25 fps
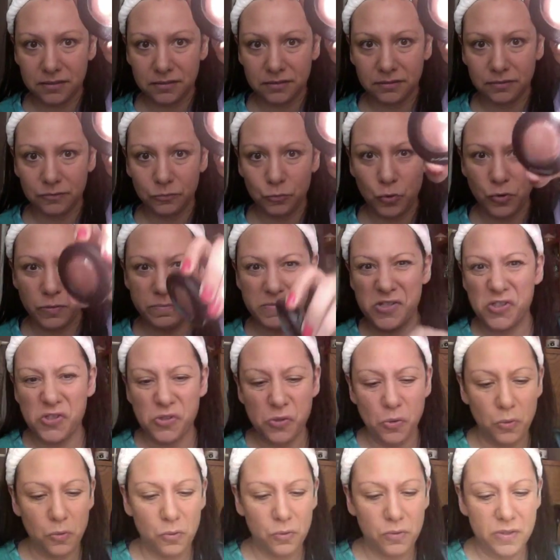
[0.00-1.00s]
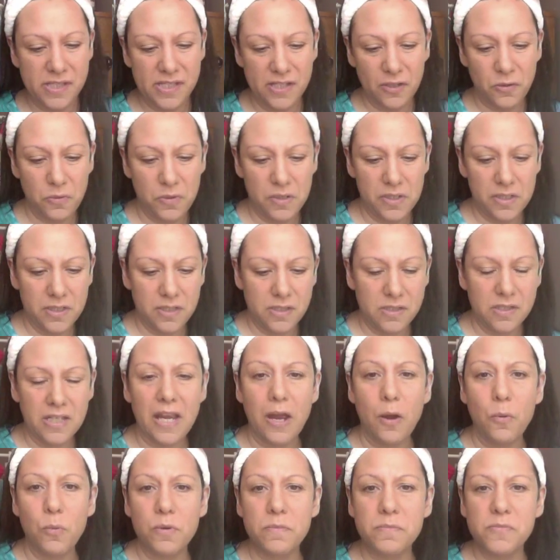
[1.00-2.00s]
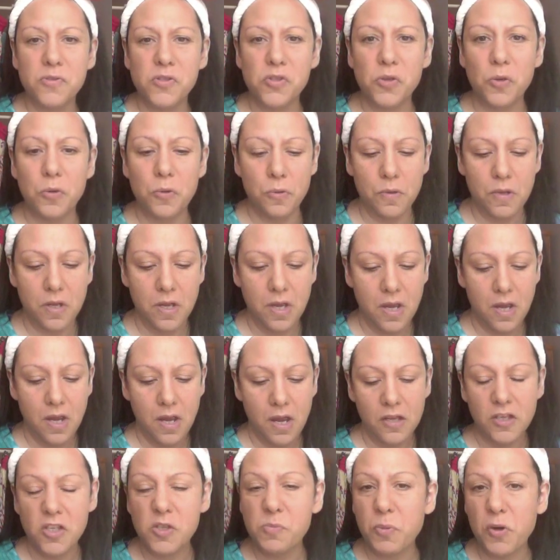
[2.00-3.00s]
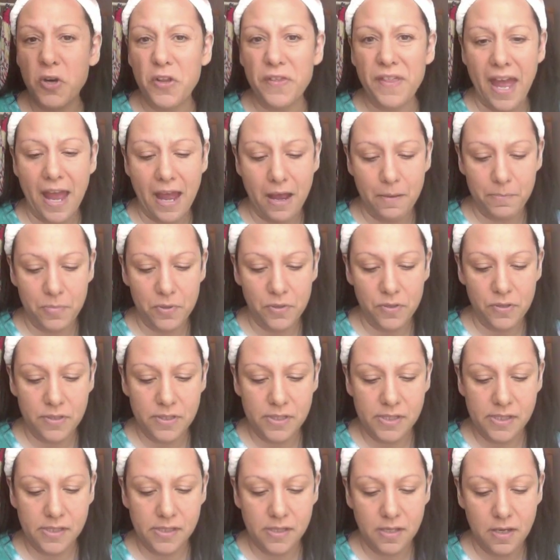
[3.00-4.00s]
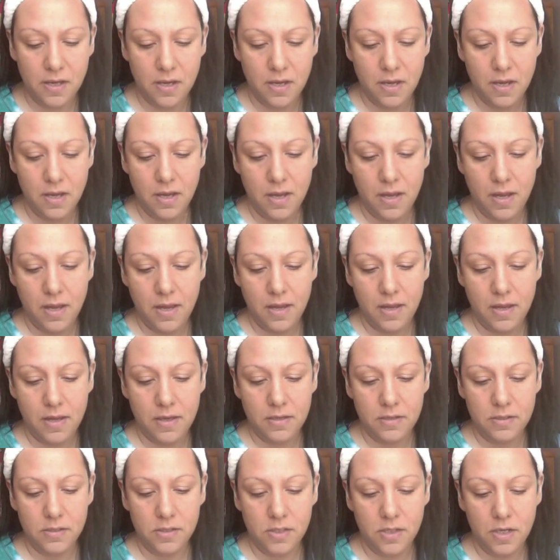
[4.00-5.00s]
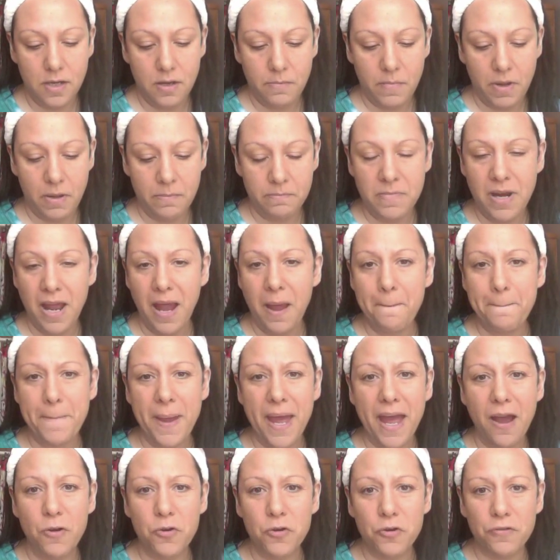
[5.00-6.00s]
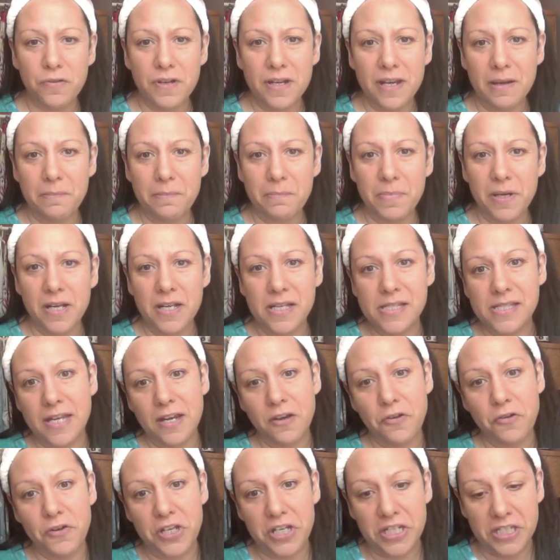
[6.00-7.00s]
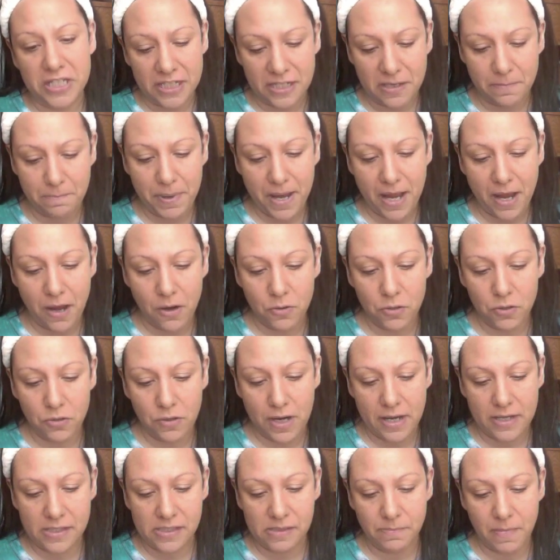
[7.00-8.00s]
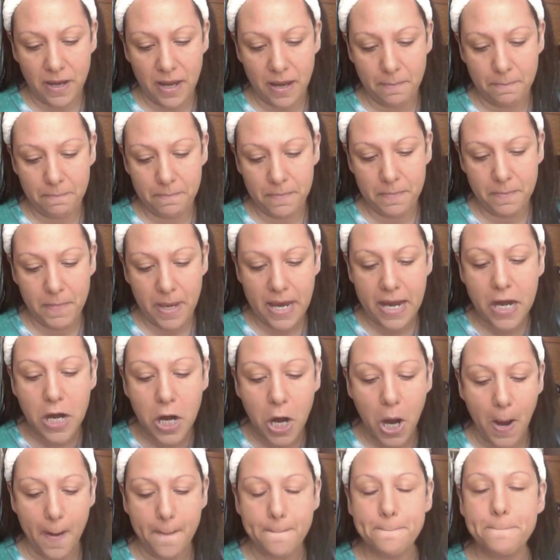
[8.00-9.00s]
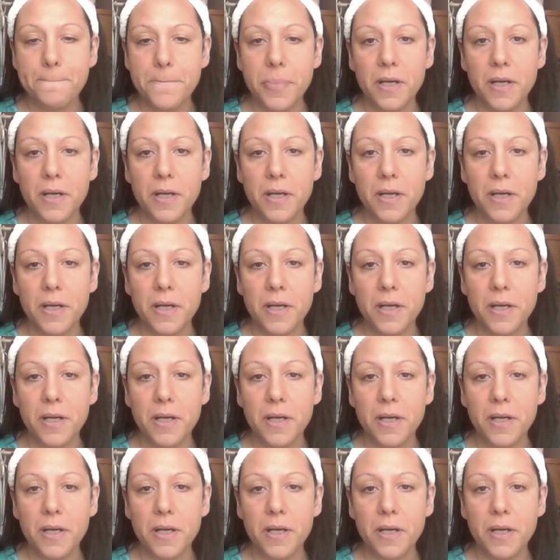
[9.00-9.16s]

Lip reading: Warm Soul, is it called? Yeah, Warm Soul. I'll just put on the apples. And I'm not powdering because I already did a powder as my makeup.